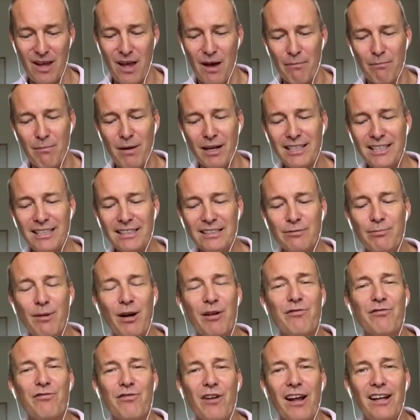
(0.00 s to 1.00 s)
Money is my
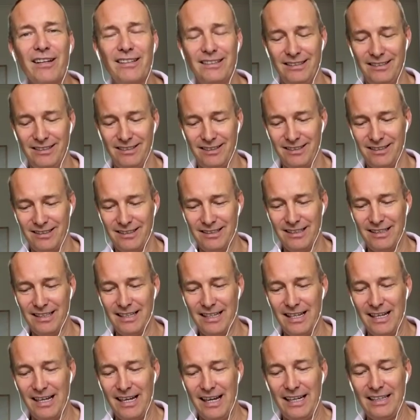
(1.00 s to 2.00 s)
friend.
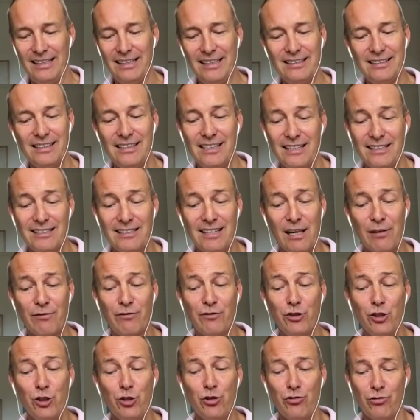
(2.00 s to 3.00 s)
It is in itself
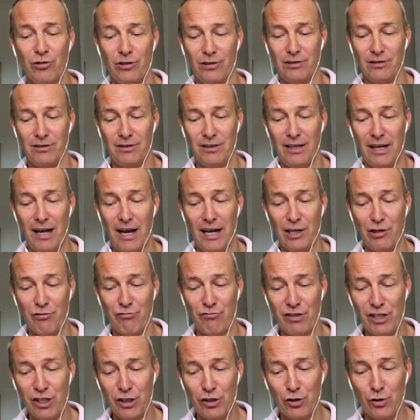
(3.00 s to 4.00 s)
neutral and a
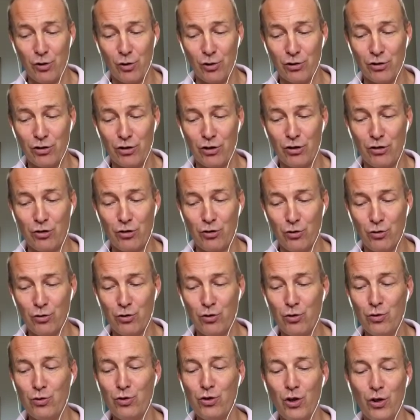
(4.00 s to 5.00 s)
resource to
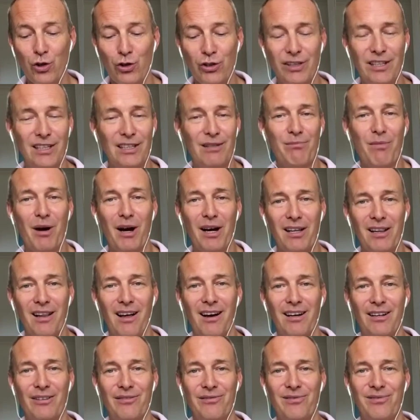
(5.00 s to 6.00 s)
do good in my
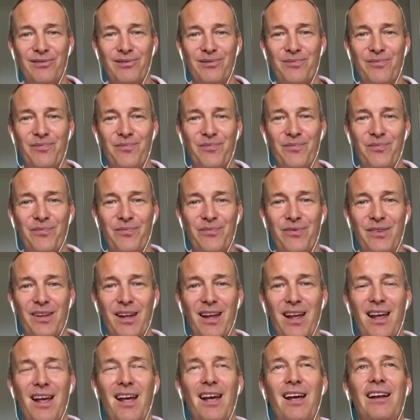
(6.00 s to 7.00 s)
life.
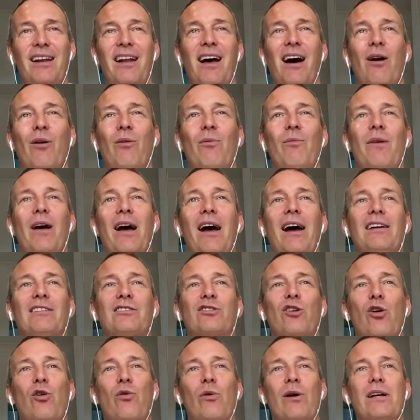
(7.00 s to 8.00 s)
Now, as
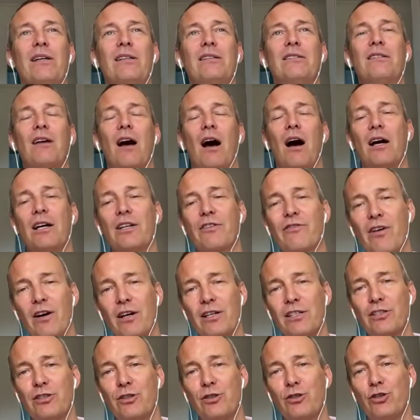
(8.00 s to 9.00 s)
always, I
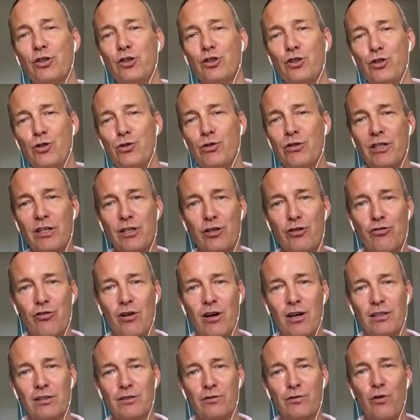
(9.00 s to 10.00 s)
advise you to use this
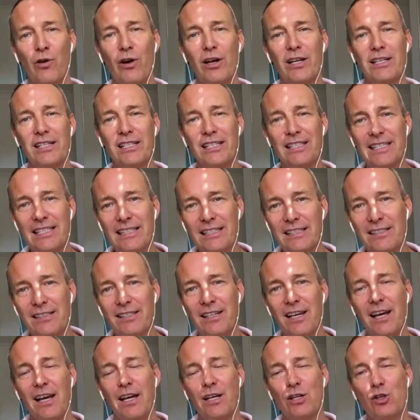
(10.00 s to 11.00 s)
trance for at least
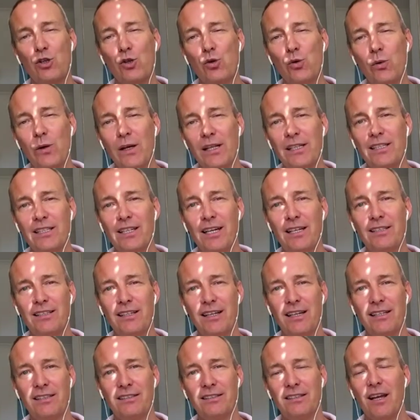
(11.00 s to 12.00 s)
28
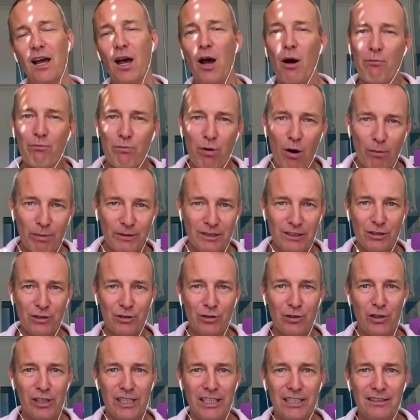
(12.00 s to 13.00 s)
days. Pop into
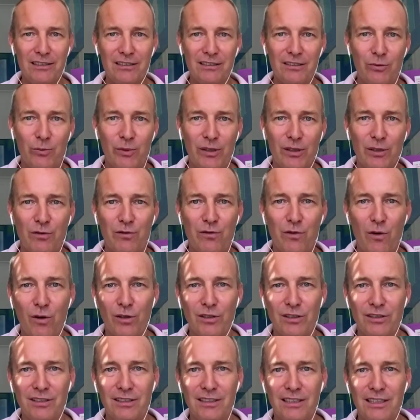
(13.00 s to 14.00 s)
your ears when you fall
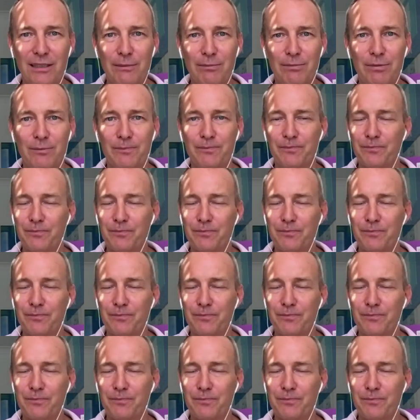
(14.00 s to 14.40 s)
asleep.